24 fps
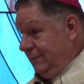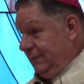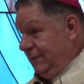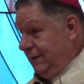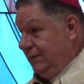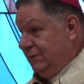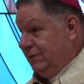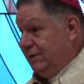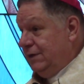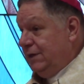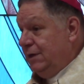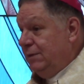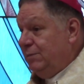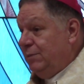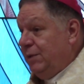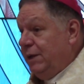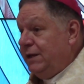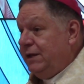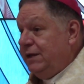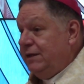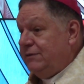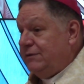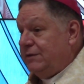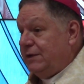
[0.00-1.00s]
It's an
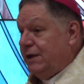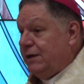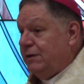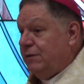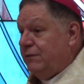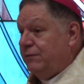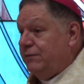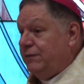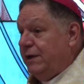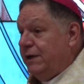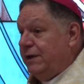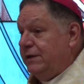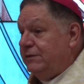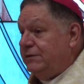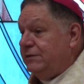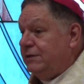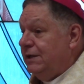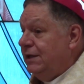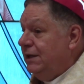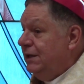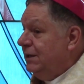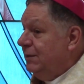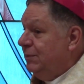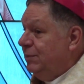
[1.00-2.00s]
unbloody sacrifice,
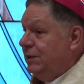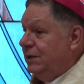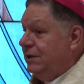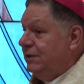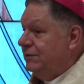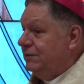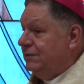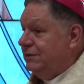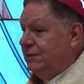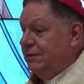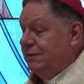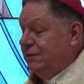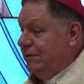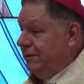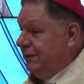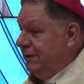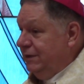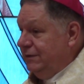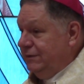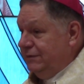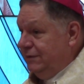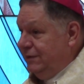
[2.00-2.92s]
but it's still a,